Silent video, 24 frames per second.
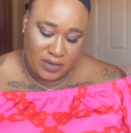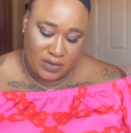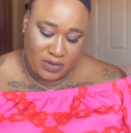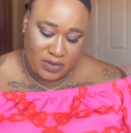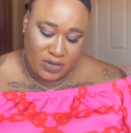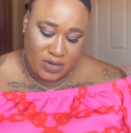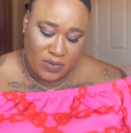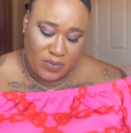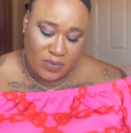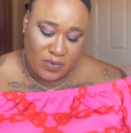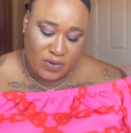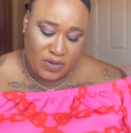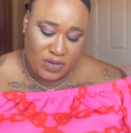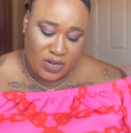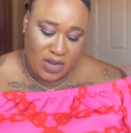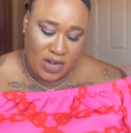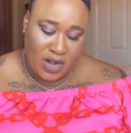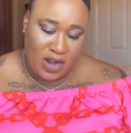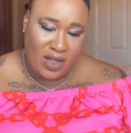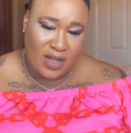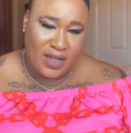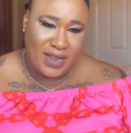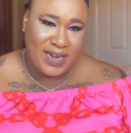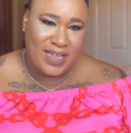
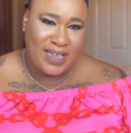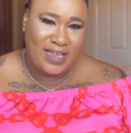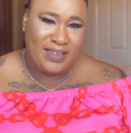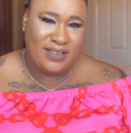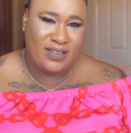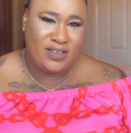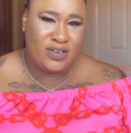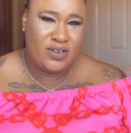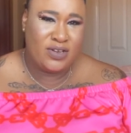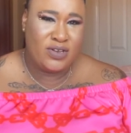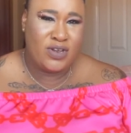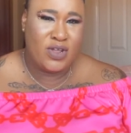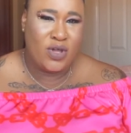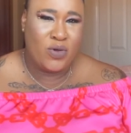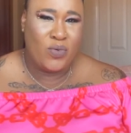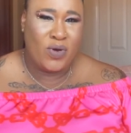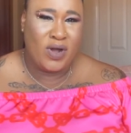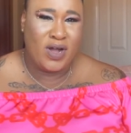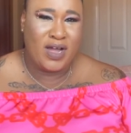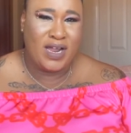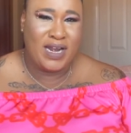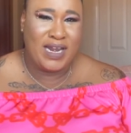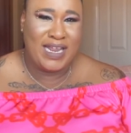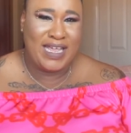Nolani,
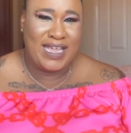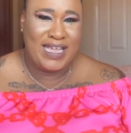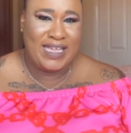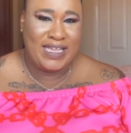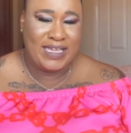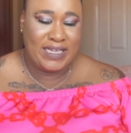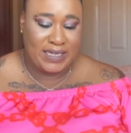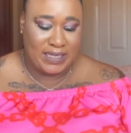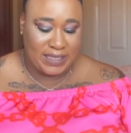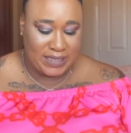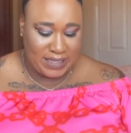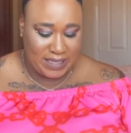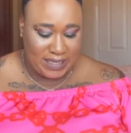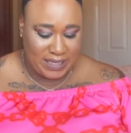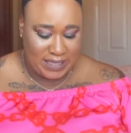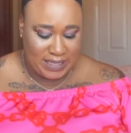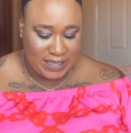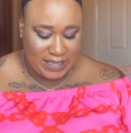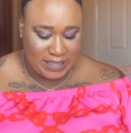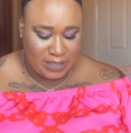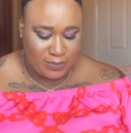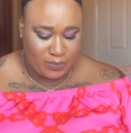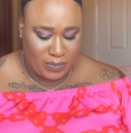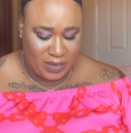Nolani, I think
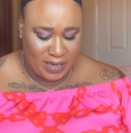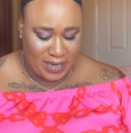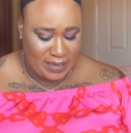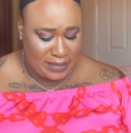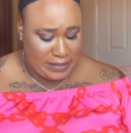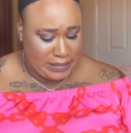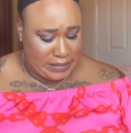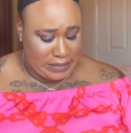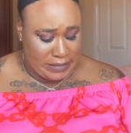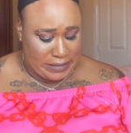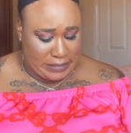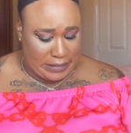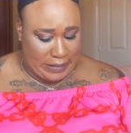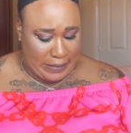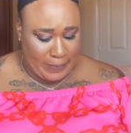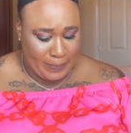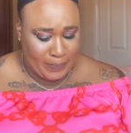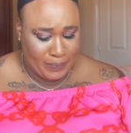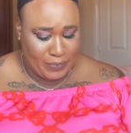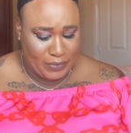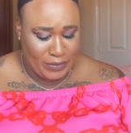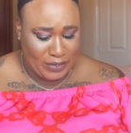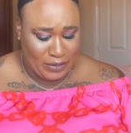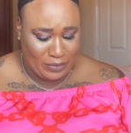it's pronounced.
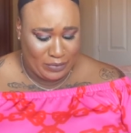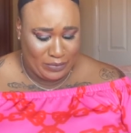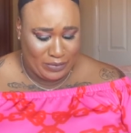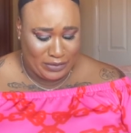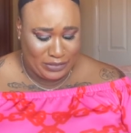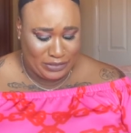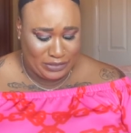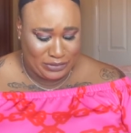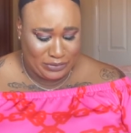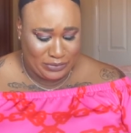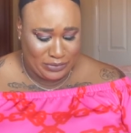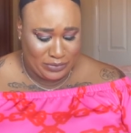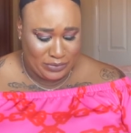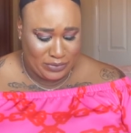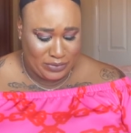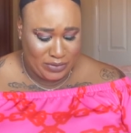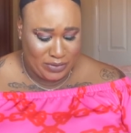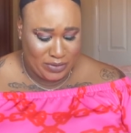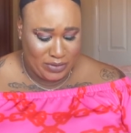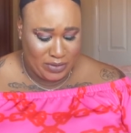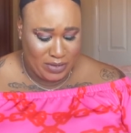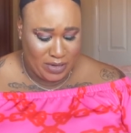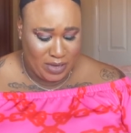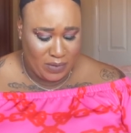Not quite sure.
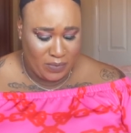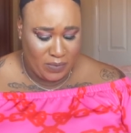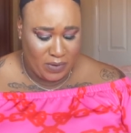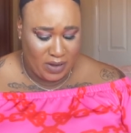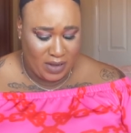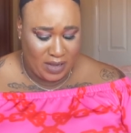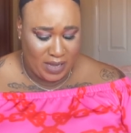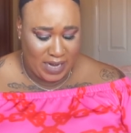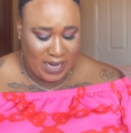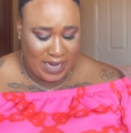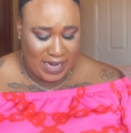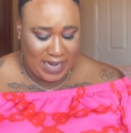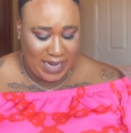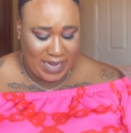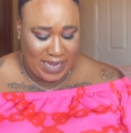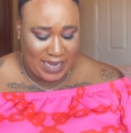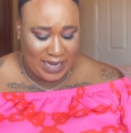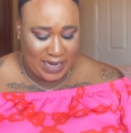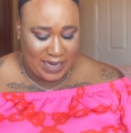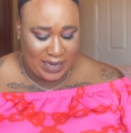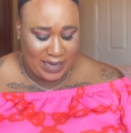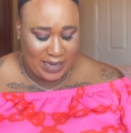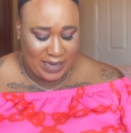Nolani.